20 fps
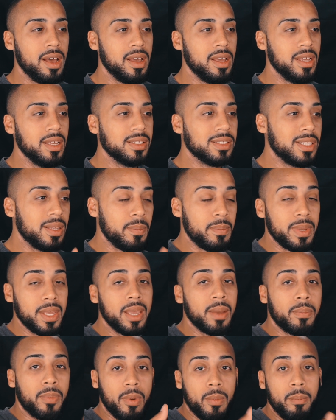is it
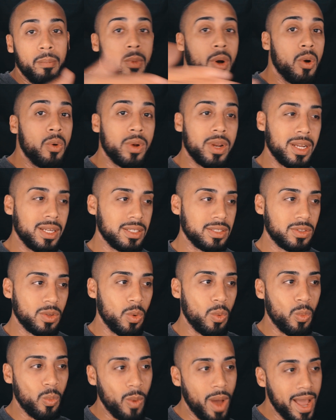being promoted? Is
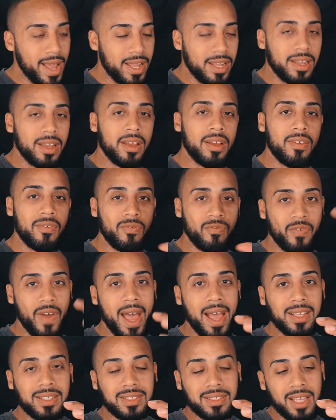the white
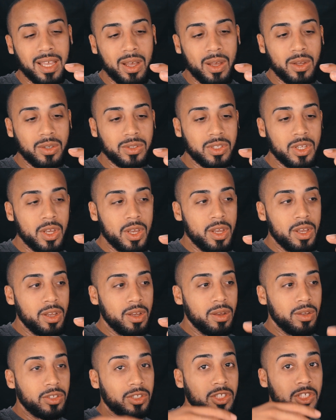fat cells
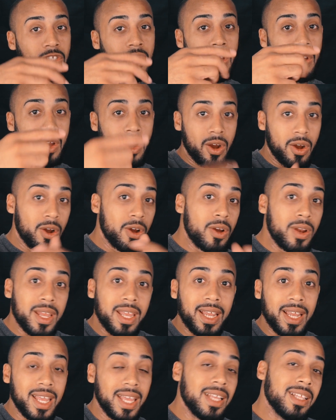
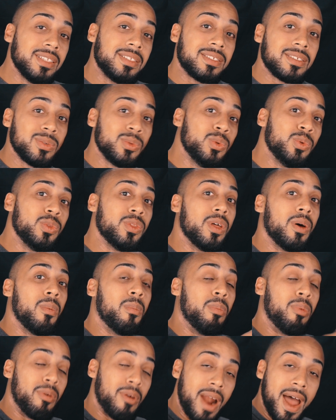turning into the
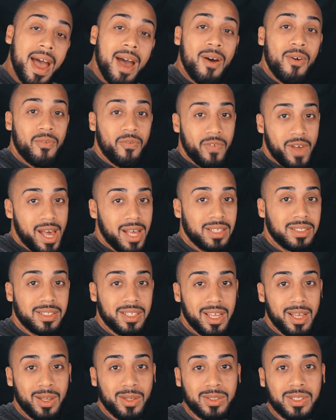brown fat
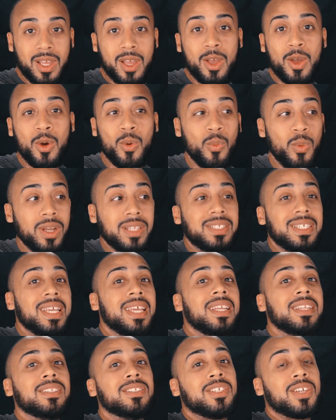cells, which
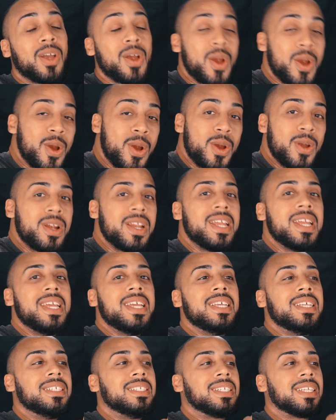in turn
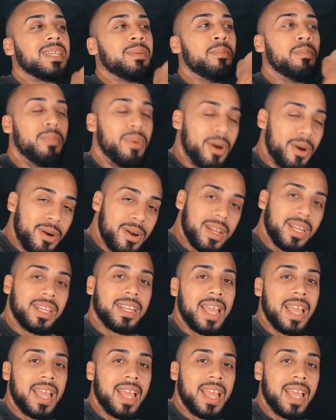is burning